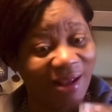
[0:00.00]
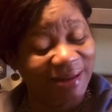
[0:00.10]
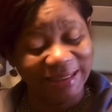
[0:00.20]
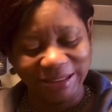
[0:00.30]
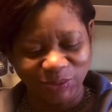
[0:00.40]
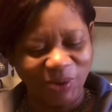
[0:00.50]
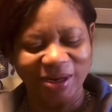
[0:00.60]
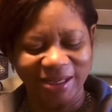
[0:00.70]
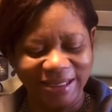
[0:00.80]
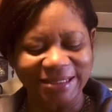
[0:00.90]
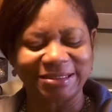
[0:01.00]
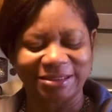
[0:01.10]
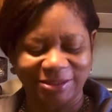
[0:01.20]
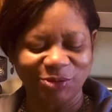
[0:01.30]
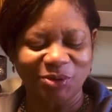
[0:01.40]
This one is
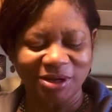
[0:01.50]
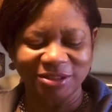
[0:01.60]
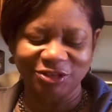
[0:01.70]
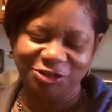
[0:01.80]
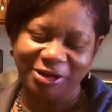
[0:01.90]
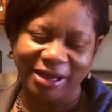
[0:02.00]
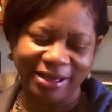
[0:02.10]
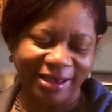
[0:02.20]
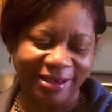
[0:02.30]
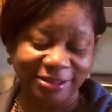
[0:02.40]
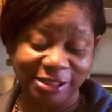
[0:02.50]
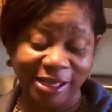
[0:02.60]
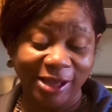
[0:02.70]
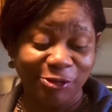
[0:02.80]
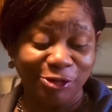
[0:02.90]
the one to try, guys.
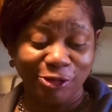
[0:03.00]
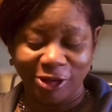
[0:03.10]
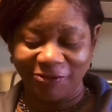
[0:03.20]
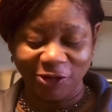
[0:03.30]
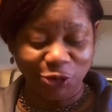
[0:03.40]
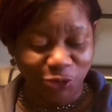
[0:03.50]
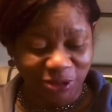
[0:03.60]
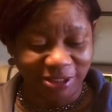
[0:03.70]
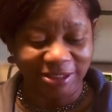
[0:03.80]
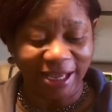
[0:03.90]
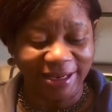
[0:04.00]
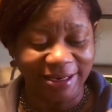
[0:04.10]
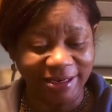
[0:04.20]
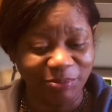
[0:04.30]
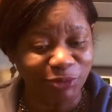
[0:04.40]
If you notice, I
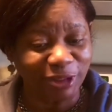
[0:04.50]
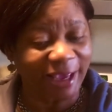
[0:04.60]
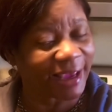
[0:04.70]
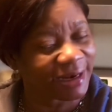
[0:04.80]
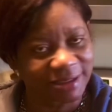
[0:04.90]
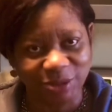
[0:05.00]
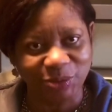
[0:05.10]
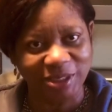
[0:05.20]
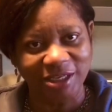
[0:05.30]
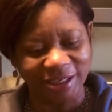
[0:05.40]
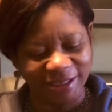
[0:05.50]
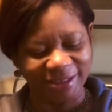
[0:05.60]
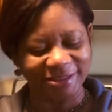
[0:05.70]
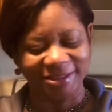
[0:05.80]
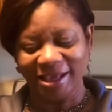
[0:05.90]
didn't put any sweetener in
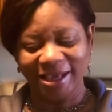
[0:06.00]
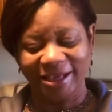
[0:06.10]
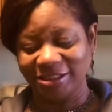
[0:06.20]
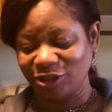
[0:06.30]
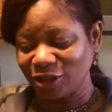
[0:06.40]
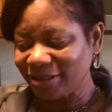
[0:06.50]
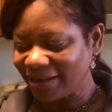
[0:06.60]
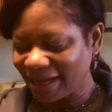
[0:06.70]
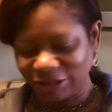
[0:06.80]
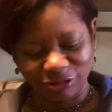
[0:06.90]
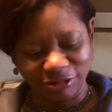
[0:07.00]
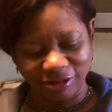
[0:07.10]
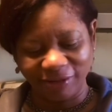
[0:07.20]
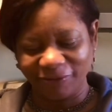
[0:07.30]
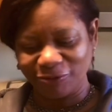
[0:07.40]
it. It's the
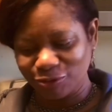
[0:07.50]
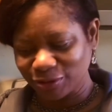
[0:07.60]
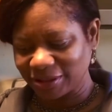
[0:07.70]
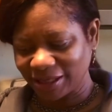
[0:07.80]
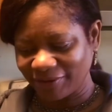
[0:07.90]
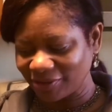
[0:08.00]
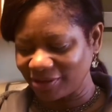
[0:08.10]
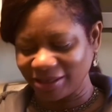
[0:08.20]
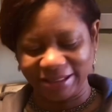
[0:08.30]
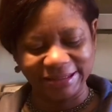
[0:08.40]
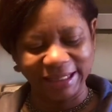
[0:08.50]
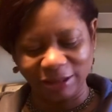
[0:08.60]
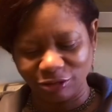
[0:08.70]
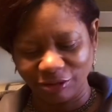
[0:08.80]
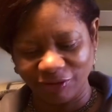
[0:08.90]
natural fruits. Everything is
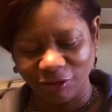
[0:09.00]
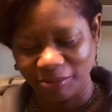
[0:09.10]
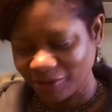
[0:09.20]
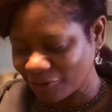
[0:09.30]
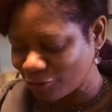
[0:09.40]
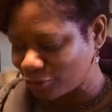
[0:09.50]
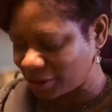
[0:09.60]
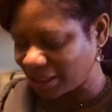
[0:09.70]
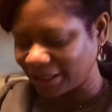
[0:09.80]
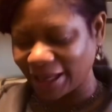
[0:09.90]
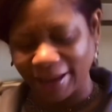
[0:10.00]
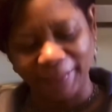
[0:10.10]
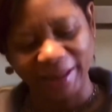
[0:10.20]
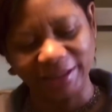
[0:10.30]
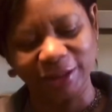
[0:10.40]
natural from the fruits that I
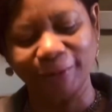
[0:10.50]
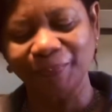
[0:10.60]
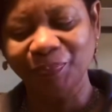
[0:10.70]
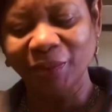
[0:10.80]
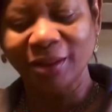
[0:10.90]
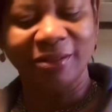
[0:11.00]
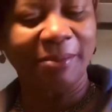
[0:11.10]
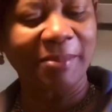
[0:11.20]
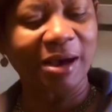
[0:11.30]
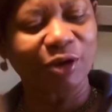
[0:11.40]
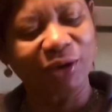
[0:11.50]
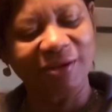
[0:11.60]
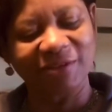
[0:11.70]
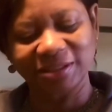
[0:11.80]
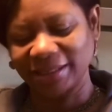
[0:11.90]
blend up. The mango
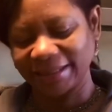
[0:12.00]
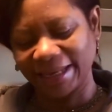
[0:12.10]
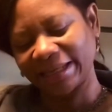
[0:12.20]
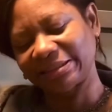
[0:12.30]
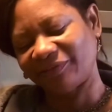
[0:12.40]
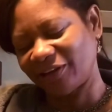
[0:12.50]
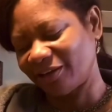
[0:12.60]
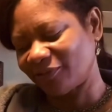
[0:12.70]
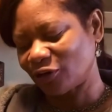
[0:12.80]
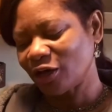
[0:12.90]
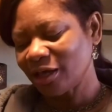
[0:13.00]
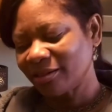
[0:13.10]
give it a nice flavor.